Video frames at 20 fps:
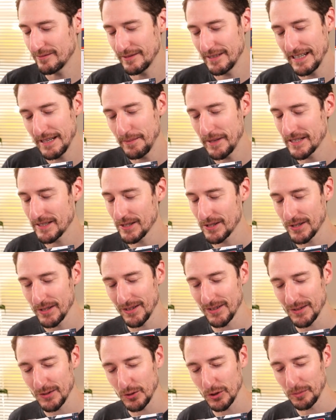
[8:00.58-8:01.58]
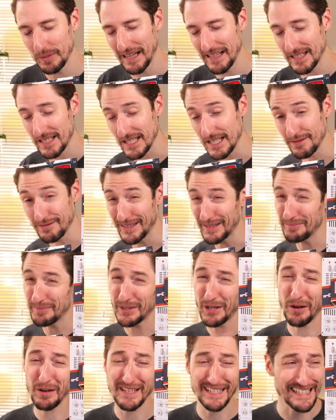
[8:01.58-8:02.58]
really means I shouldn't talk about surfing,
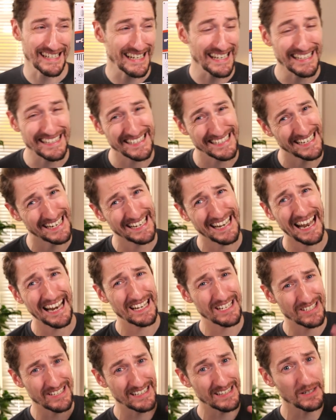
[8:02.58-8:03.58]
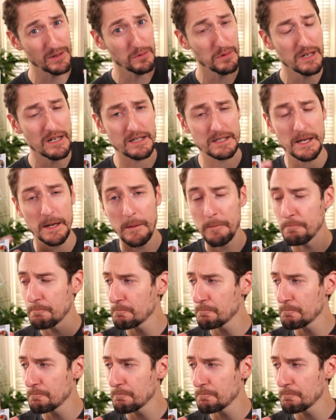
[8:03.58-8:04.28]
but honestly, it's an analogy that works.